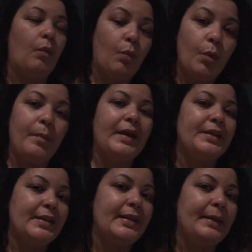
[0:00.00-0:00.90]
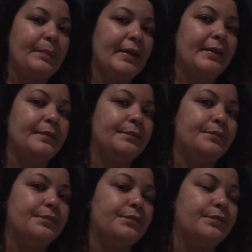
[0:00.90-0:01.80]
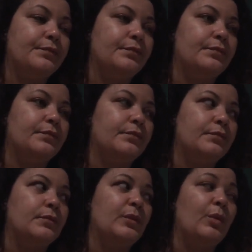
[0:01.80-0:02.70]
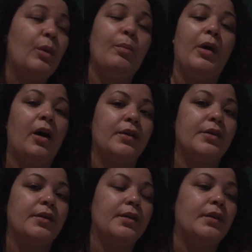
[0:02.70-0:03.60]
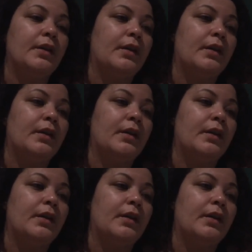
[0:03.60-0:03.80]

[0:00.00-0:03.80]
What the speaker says: Warm bed to sleep in, warm bath.